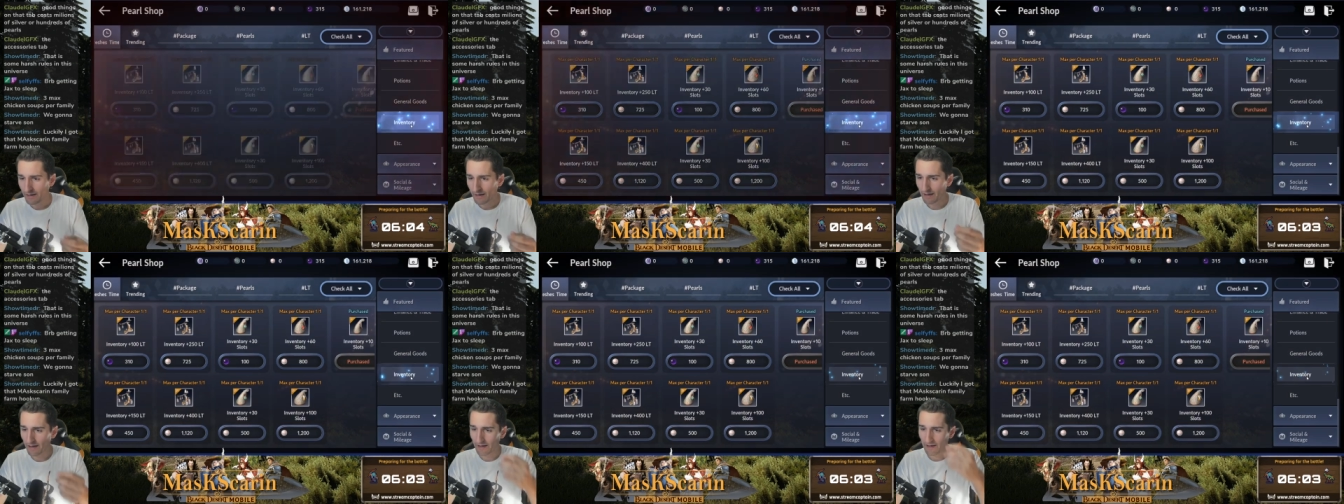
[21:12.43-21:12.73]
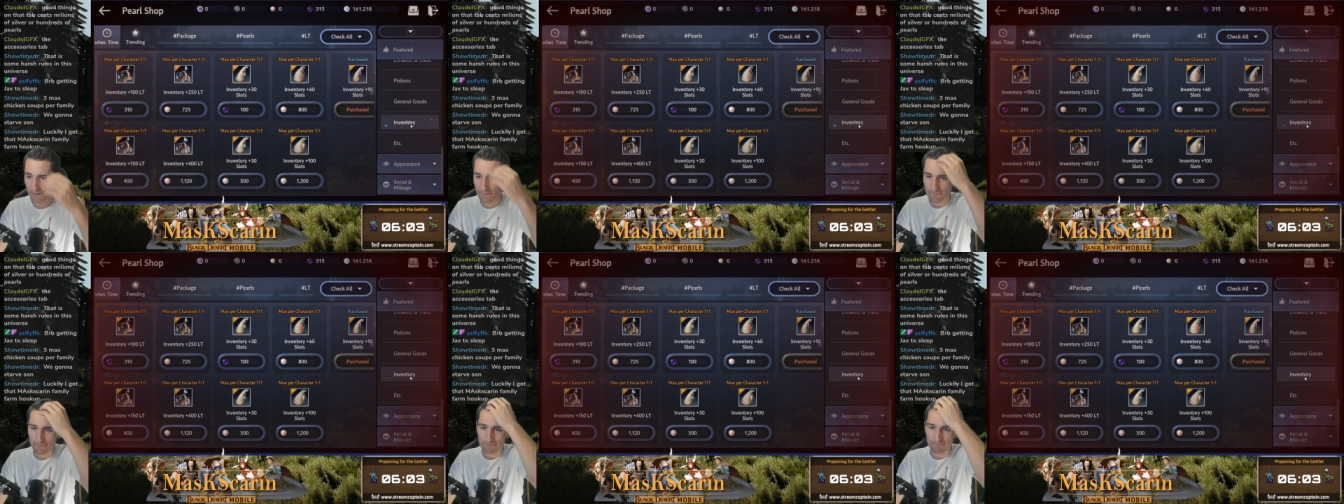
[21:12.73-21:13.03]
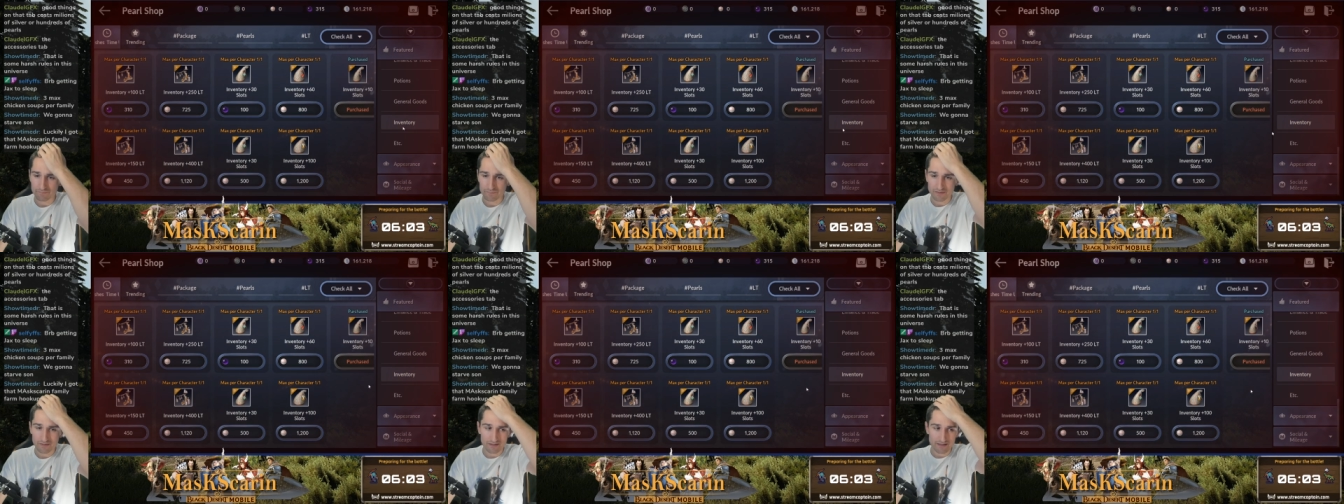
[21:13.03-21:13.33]
Um,
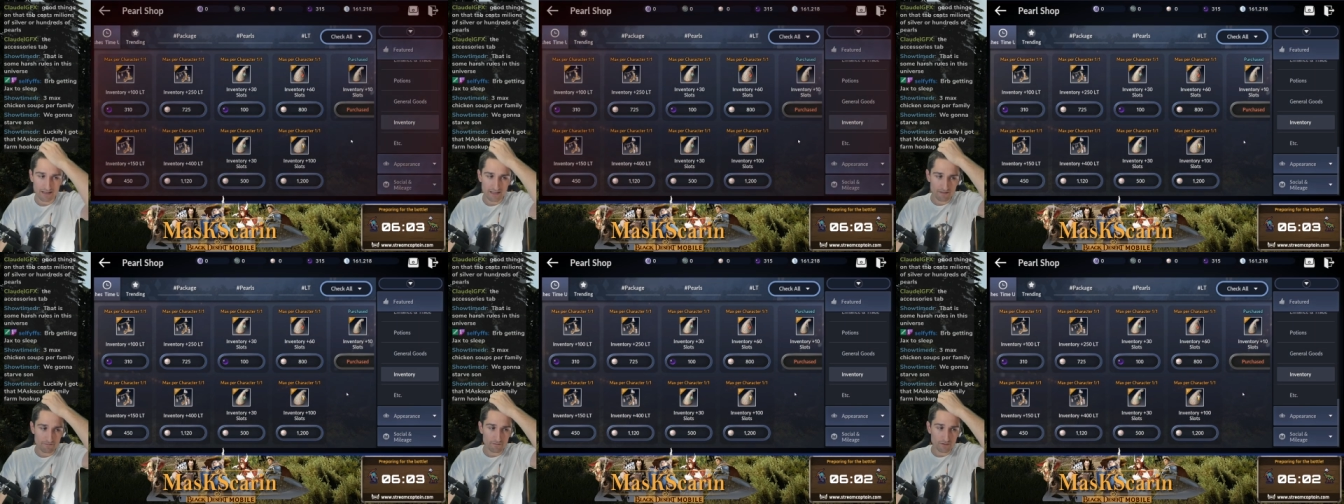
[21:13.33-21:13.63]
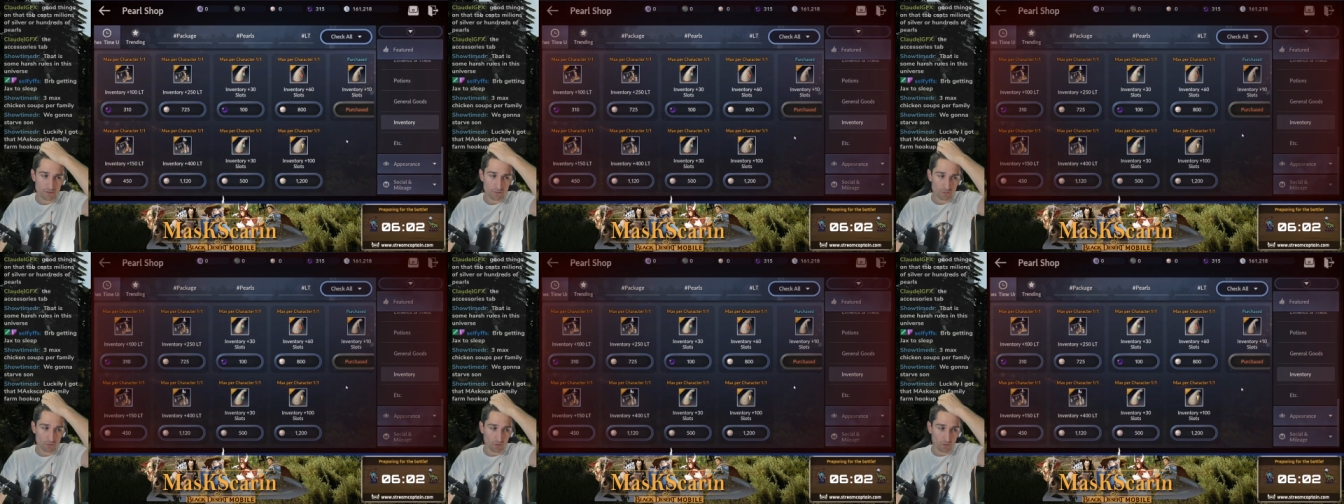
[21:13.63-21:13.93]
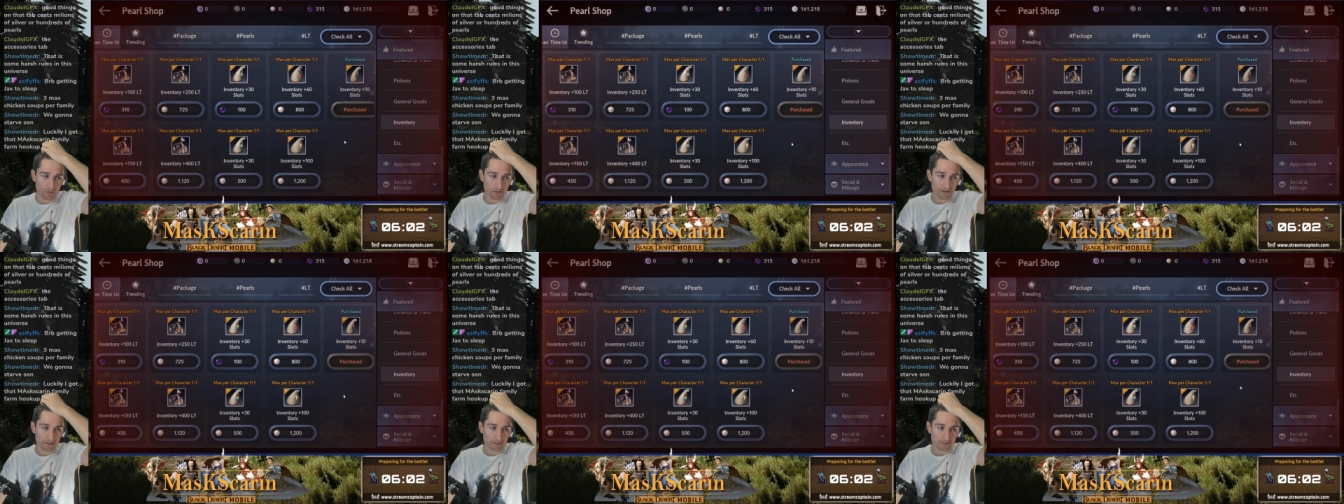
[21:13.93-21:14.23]

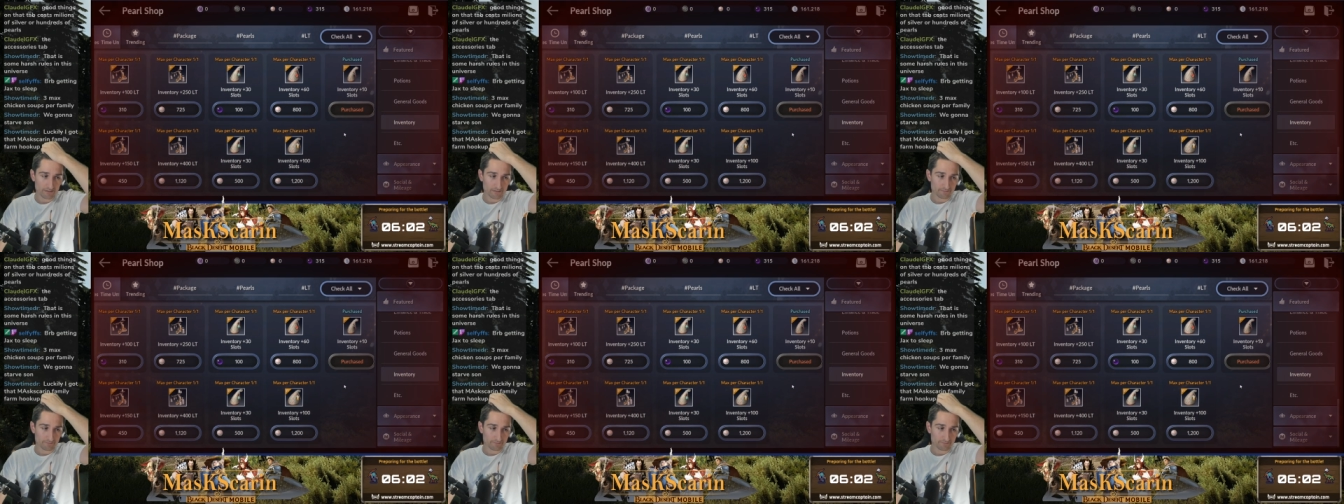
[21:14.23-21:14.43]
inventory.